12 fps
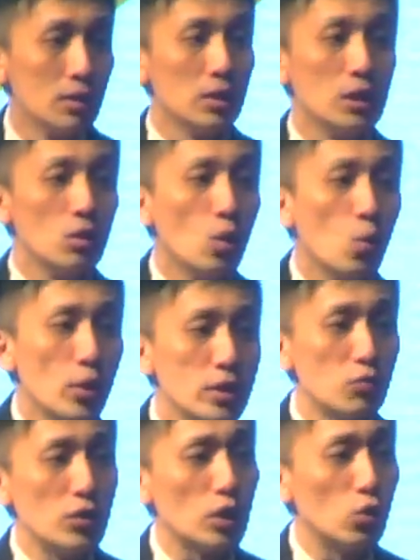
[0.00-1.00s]
He
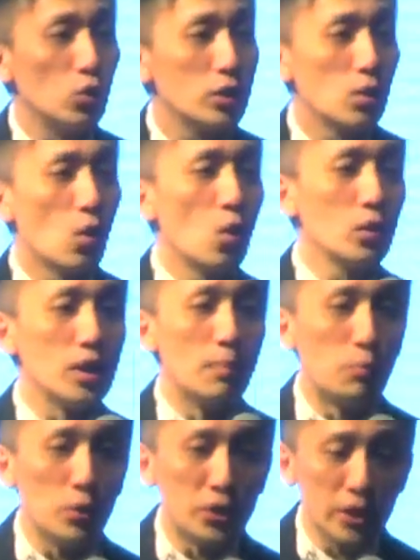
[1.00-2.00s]
always recruited all the
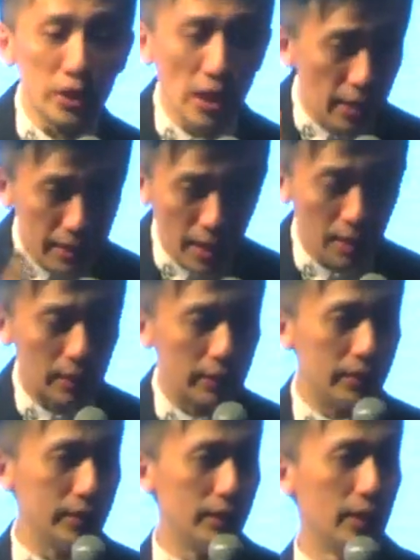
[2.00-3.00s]
pretty and young
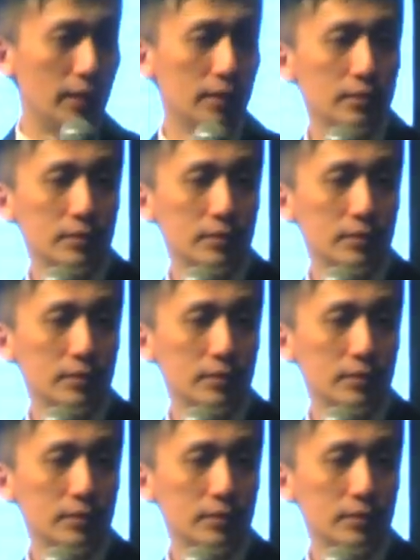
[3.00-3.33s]
lady.